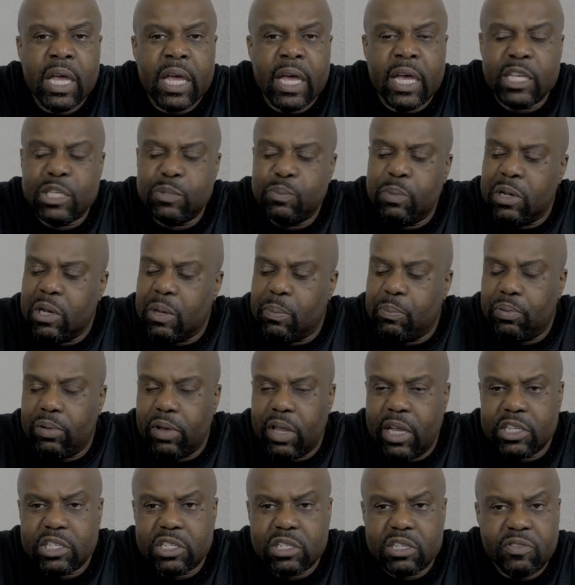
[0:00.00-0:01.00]
It's been a
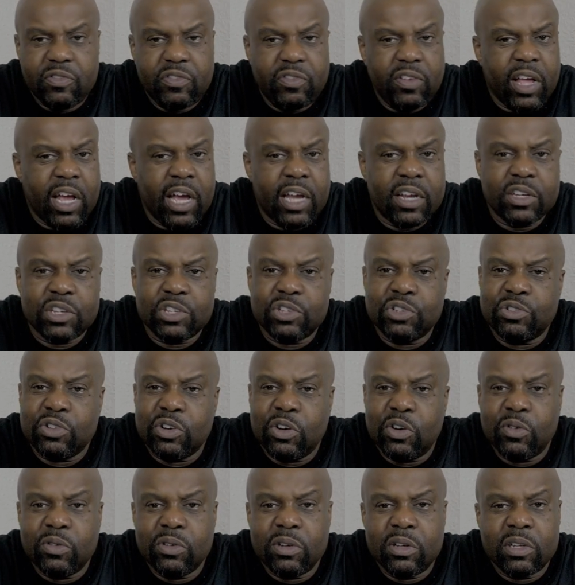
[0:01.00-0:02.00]
pleasure to fly this
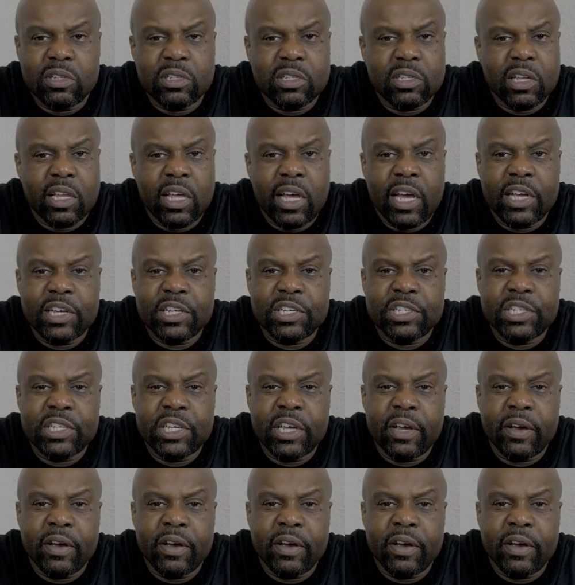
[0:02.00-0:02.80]
drone in this last